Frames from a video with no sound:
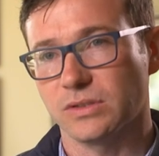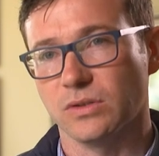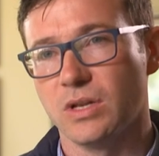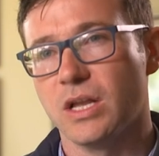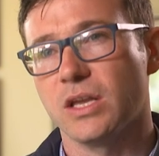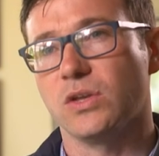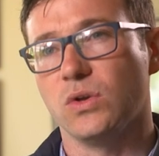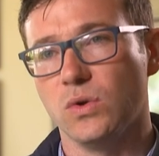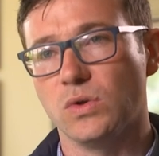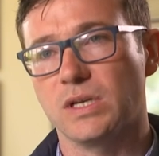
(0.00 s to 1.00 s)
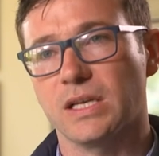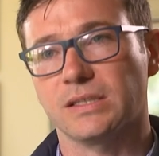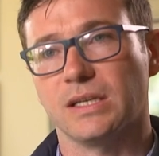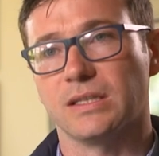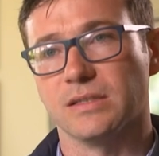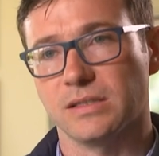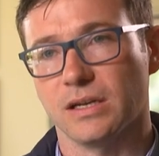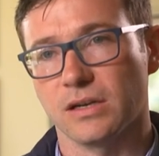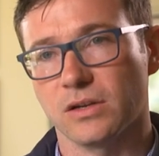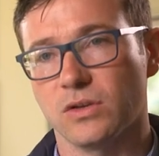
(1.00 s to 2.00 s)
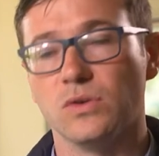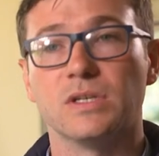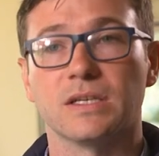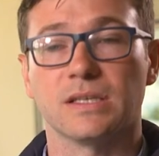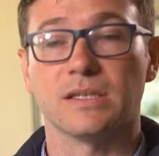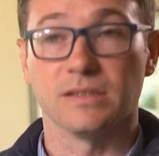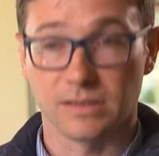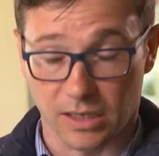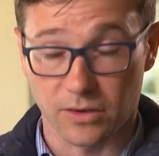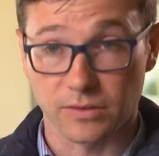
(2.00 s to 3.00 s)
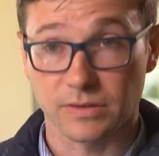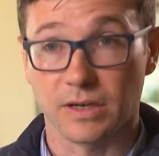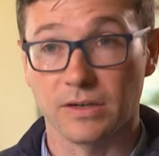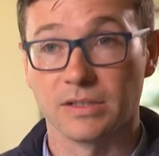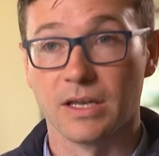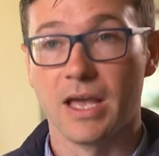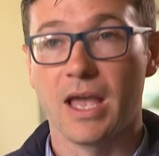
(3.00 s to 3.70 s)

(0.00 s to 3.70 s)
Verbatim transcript: So hugely exciting sire, hugely exciting sire of sires.